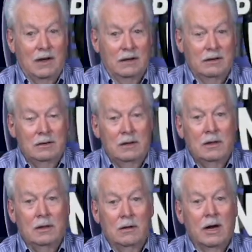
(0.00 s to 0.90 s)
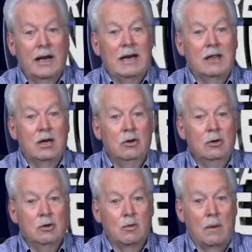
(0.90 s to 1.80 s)
it. Looking at the
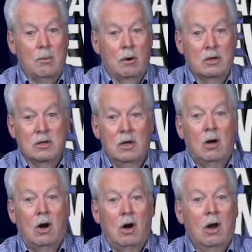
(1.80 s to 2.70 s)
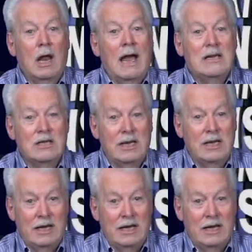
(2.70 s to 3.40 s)
news reports, all I see